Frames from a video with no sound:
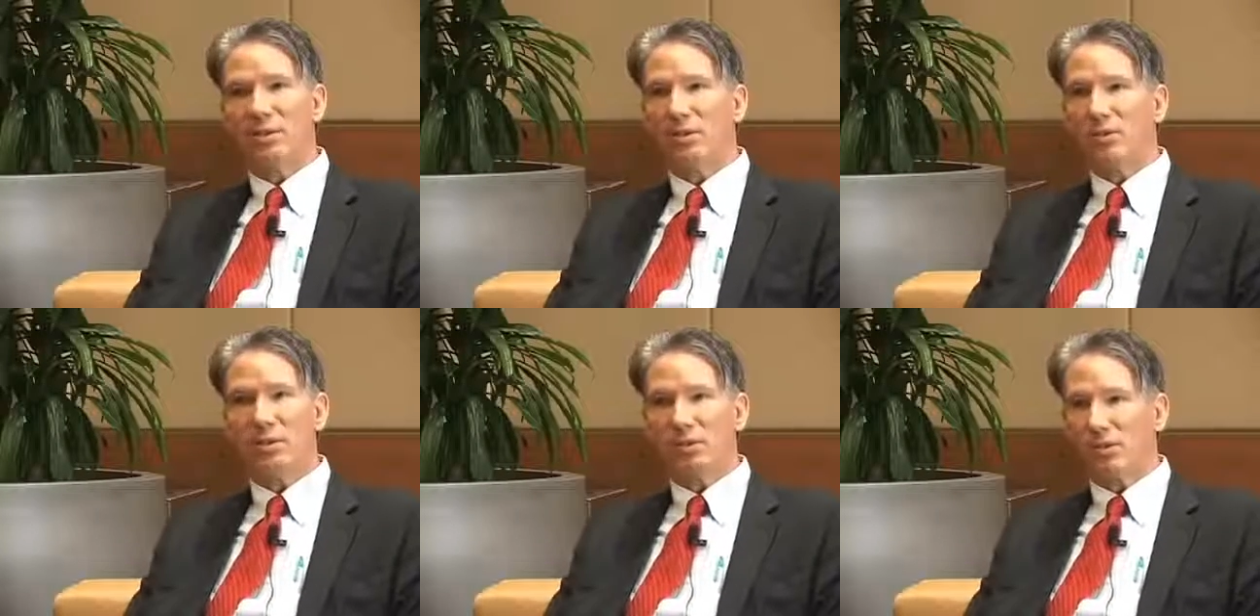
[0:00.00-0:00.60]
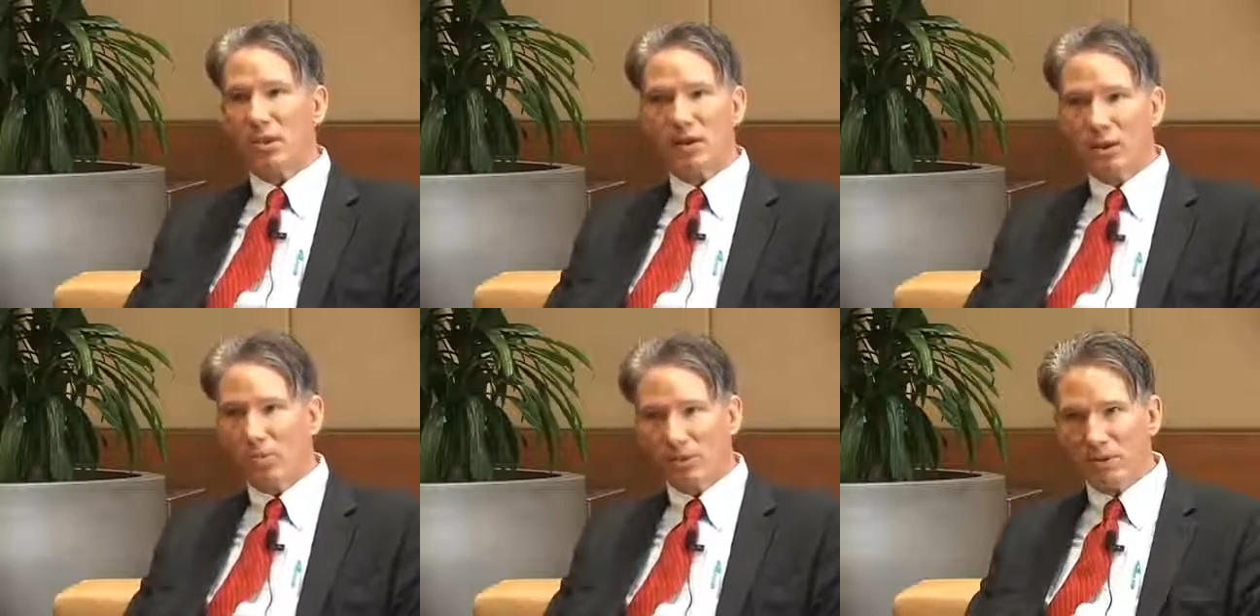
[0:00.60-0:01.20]
no, people are not
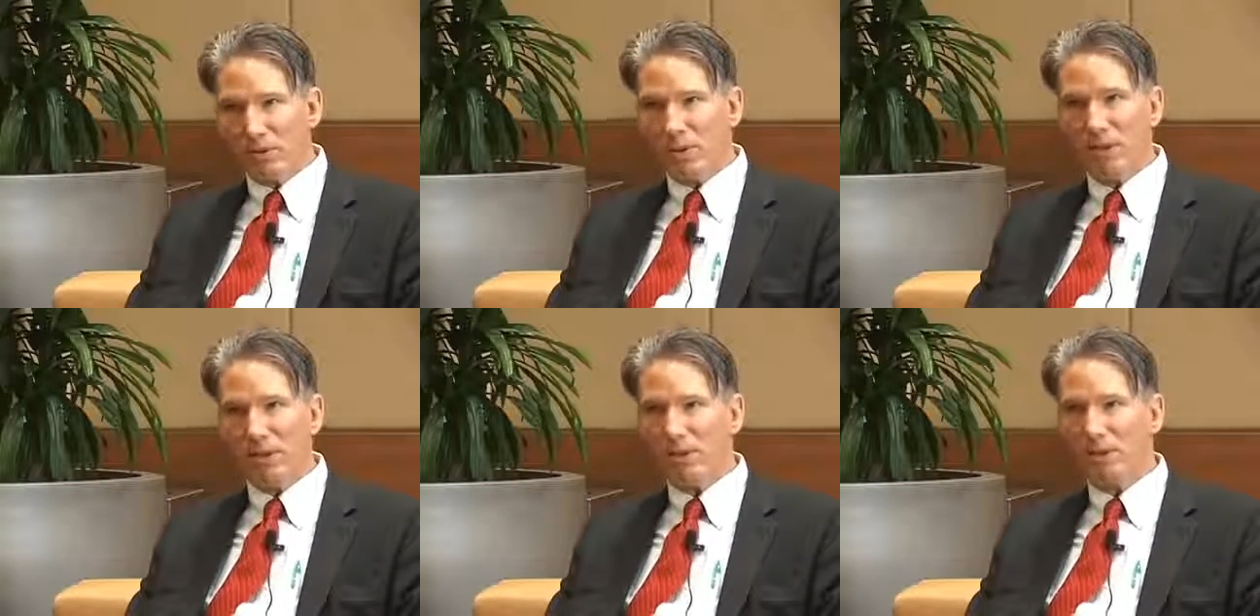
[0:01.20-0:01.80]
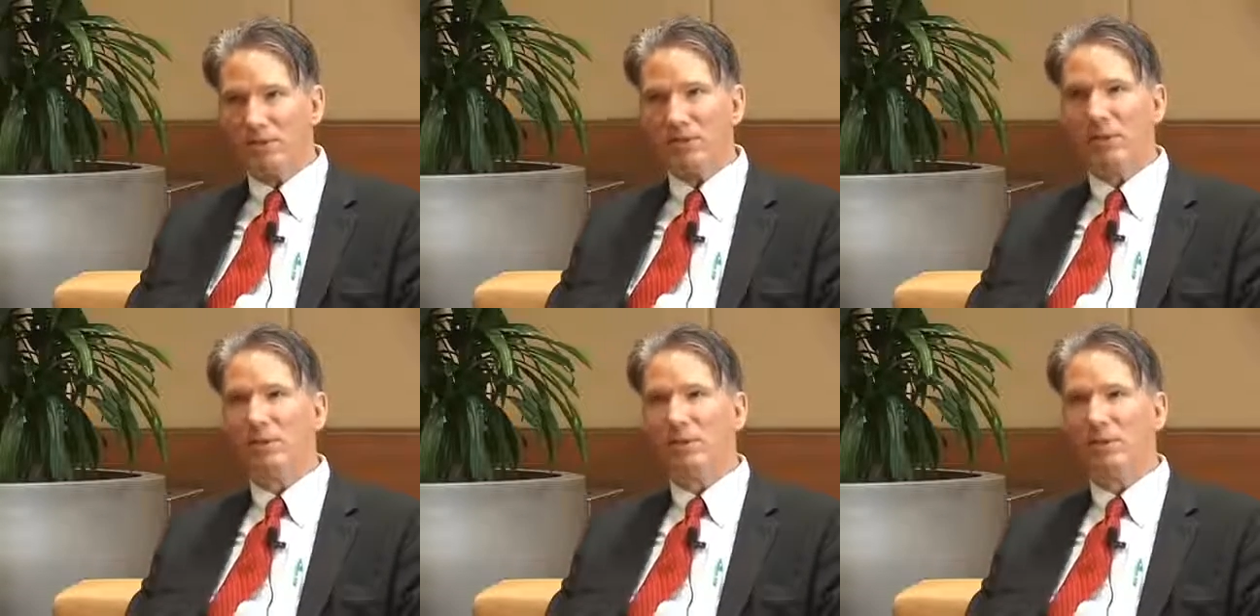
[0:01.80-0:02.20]
open to new ideas.